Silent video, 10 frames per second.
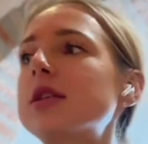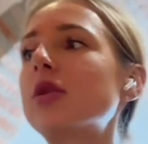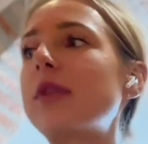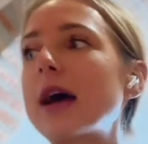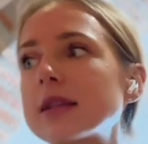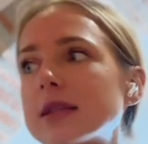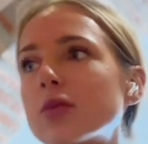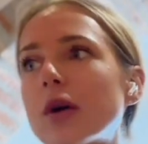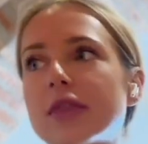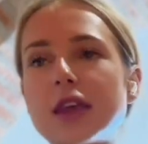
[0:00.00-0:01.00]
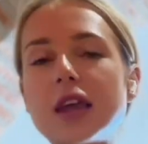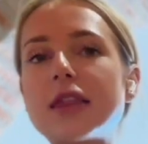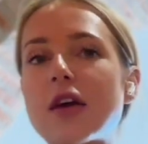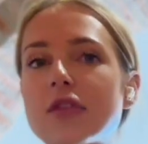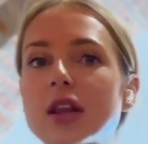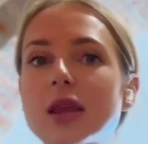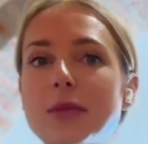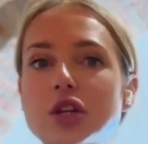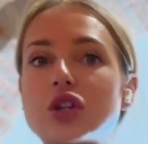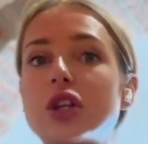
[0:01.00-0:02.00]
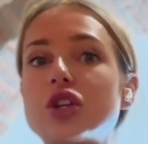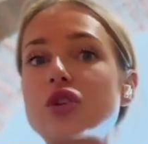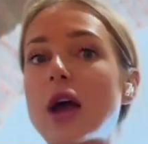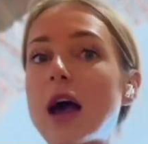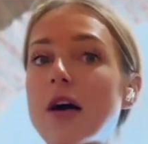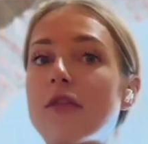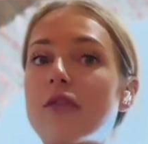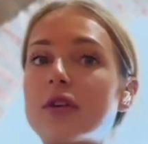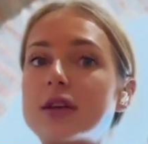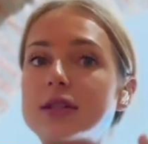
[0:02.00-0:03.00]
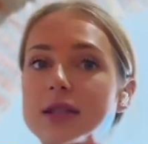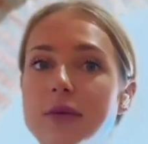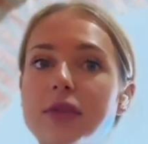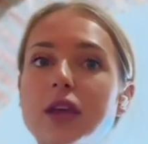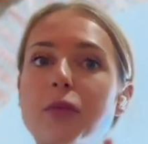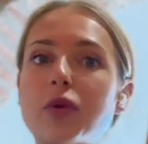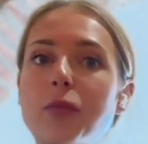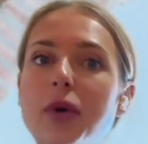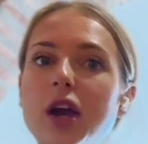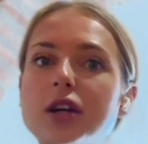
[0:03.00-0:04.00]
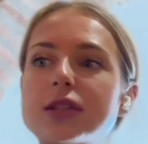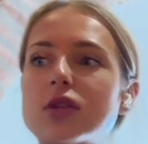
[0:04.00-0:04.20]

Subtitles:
So that's one thing that we'll make sure that you have something prepared.